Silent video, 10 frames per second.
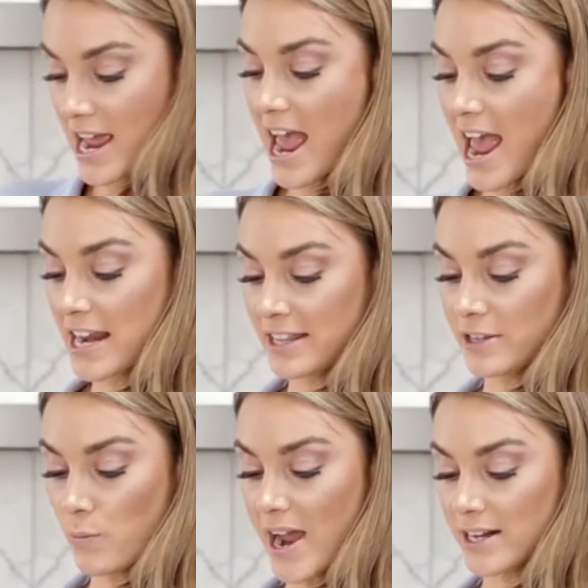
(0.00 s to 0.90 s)
and the
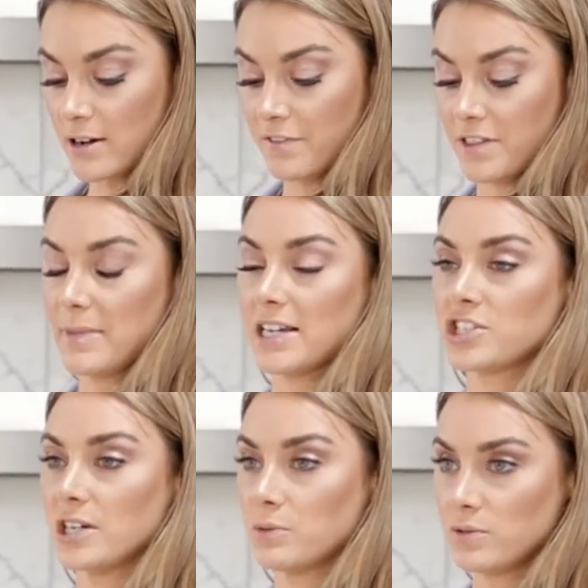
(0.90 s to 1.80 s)
weight of the
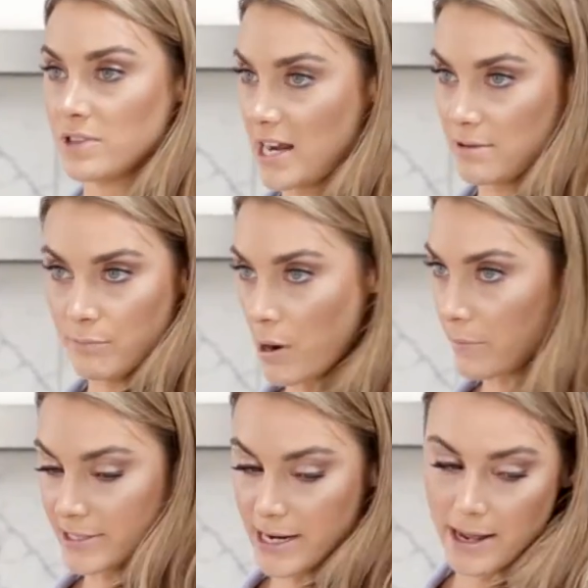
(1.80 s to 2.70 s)
mixture will then pop
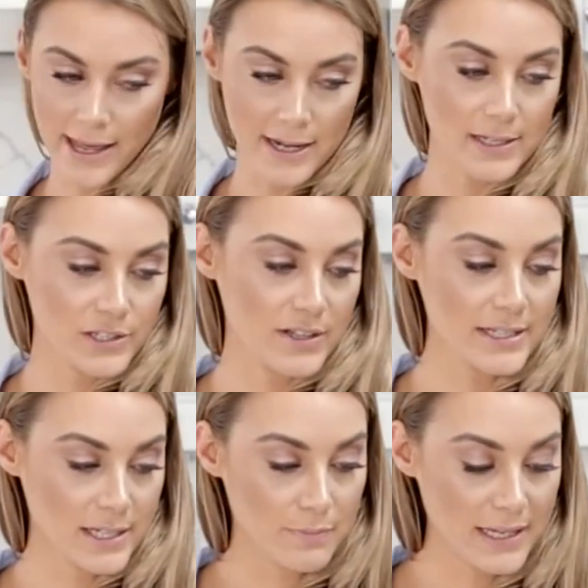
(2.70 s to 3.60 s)
it down later, so
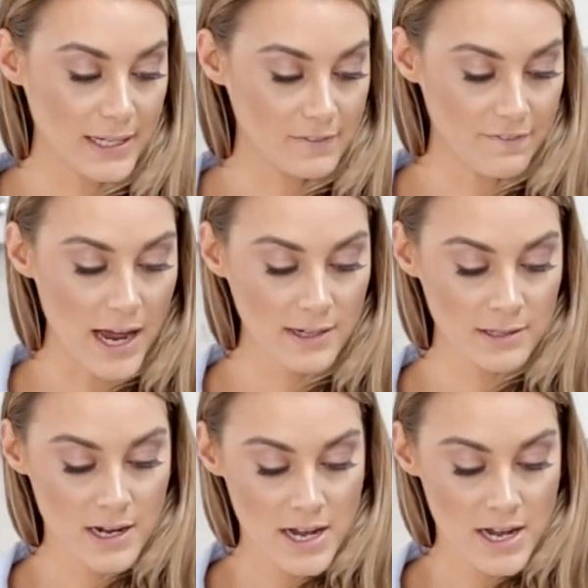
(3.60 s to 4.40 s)
that's completely fine.